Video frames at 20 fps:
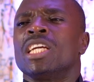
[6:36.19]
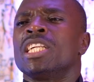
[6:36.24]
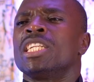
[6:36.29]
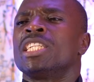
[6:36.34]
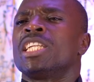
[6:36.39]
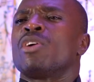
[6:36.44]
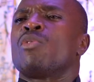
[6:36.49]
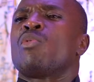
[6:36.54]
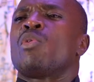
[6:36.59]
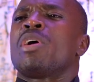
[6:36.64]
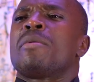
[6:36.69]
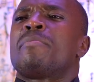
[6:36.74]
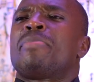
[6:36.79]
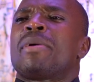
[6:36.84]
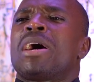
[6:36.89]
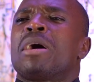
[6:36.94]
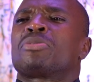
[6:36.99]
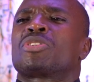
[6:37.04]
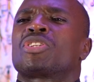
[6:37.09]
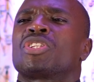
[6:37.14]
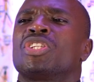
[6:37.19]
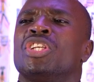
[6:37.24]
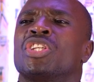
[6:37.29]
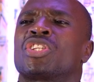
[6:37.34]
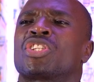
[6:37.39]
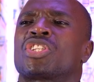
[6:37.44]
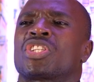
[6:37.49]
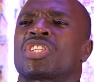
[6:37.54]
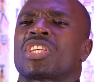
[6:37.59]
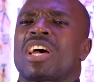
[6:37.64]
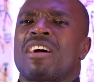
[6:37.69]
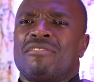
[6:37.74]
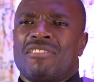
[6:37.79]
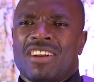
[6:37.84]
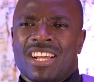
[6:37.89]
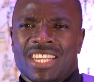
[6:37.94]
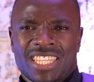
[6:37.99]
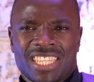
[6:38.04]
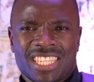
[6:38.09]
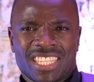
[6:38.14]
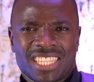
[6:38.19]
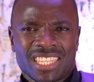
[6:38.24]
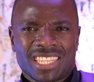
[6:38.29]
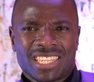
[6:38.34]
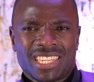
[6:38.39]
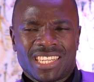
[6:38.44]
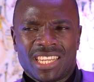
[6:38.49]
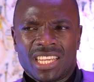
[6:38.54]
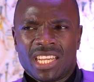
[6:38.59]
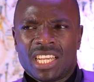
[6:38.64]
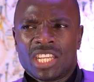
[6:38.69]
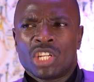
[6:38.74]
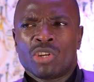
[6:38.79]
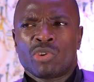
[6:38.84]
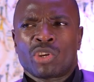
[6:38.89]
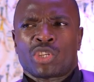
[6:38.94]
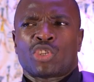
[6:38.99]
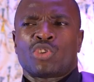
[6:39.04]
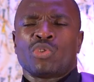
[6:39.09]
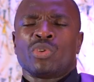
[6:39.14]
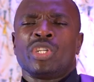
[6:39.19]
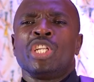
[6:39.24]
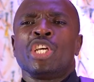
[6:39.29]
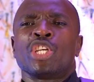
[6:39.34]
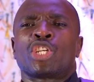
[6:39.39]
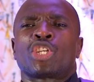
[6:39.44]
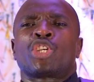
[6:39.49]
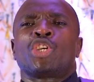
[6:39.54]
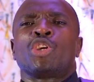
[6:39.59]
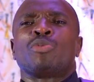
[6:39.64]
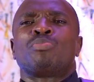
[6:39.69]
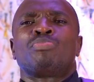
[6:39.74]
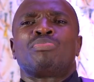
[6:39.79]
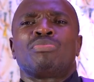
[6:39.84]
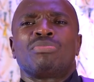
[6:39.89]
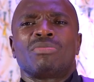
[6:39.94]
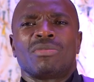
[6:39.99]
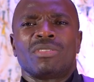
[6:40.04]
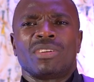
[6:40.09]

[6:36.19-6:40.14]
the way perhaps this servant rescued the sheep,